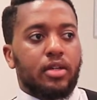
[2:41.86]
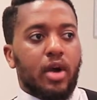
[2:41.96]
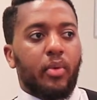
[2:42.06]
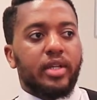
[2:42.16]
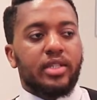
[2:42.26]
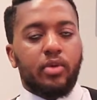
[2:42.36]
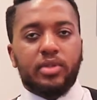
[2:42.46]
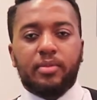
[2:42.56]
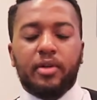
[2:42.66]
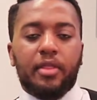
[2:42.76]
I want to say it
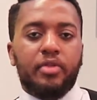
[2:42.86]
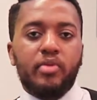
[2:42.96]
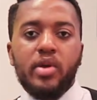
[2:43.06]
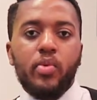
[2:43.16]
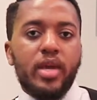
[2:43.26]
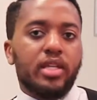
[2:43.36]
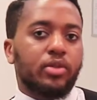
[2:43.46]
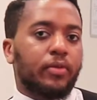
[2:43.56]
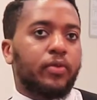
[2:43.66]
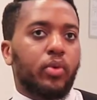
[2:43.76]
was about 3
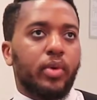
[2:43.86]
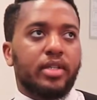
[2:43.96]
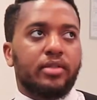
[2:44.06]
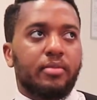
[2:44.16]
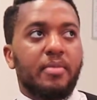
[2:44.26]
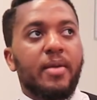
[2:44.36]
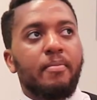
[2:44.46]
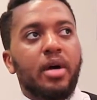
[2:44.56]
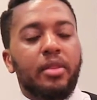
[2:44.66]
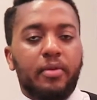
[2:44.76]
weeks or 4 weeks, maybe a
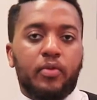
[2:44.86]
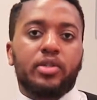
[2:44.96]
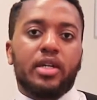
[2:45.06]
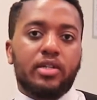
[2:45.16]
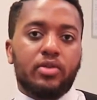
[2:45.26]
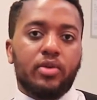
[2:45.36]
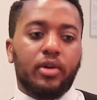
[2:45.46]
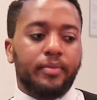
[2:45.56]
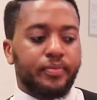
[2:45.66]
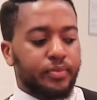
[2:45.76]
month before Chinese New
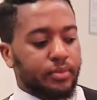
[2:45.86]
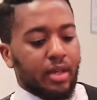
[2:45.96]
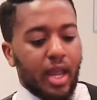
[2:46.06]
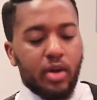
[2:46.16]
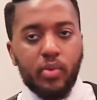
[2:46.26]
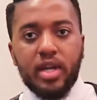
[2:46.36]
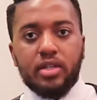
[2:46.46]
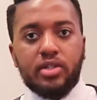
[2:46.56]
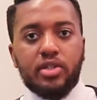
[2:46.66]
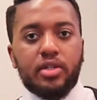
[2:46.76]
Year. And we
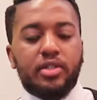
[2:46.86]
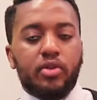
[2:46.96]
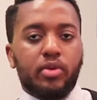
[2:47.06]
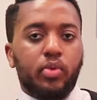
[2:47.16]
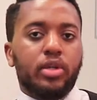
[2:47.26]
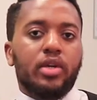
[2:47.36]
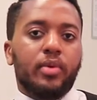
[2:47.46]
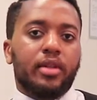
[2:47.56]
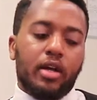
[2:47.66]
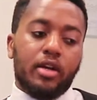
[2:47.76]
had just started working
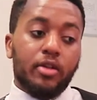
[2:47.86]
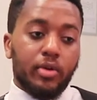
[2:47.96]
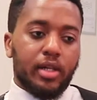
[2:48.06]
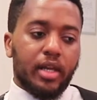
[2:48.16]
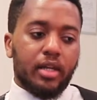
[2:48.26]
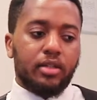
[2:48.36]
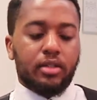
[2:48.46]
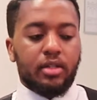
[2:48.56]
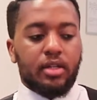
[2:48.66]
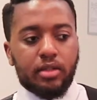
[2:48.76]
with another client,
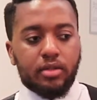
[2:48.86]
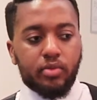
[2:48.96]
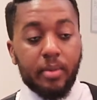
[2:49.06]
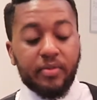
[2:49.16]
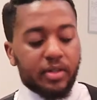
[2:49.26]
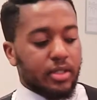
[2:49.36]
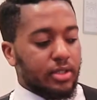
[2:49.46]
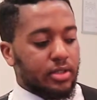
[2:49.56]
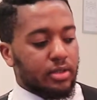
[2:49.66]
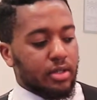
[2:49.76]
Rep
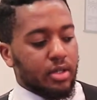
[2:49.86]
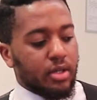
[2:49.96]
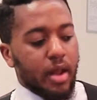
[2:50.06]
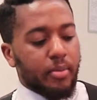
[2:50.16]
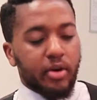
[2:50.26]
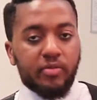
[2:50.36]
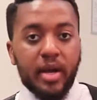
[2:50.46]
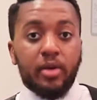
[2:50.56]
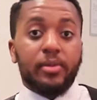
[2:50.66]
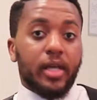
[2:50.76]
Fitness, and part of
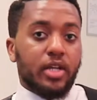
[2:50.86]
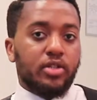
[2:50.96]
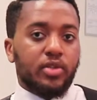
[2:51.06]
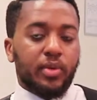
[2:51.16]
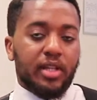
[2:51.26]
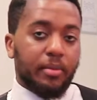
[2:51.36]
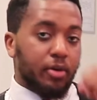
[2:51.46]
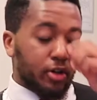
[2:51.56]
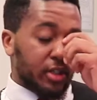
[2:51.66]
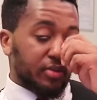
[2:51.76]
my obligations with that
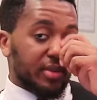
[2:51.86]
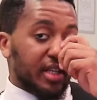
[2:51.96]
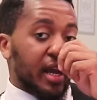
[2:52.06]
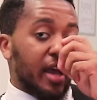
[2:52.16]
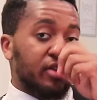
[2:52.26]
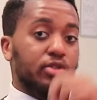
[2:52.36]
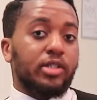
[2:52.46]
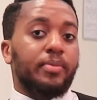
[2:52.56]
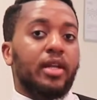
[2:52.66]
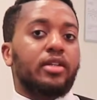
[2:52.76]
project was that I had to
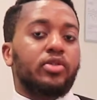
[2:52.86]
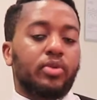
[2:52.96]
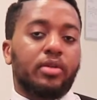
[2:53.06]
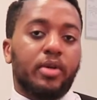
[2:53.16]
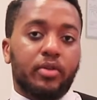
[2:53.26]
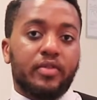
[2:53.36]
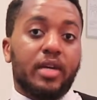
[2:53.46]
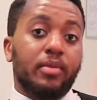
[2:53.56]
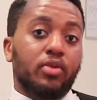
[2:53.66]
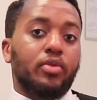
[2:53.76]
spend a certain amount of
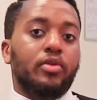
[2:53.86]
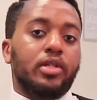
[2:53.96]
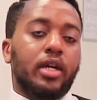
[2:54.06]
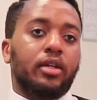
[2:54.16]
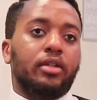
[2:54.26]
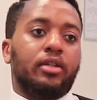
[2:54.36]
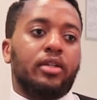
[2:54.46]
time in northern China.